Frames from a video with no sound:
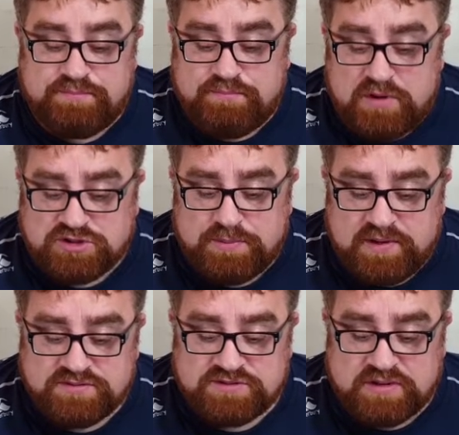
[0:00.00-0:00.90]
most
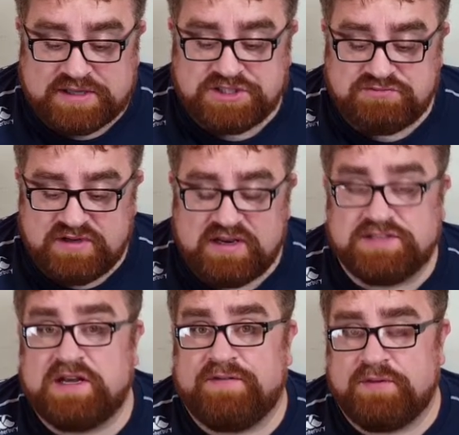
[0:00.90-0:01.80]
opponents don't actually
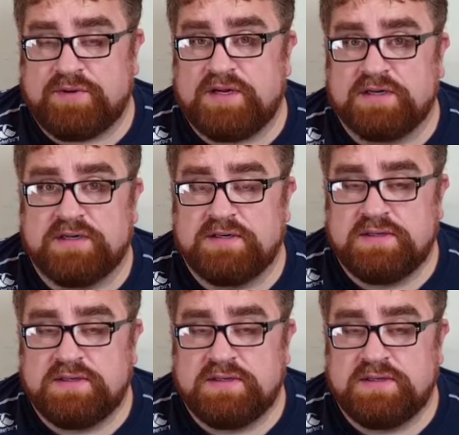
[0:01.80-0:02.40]
realise how they work.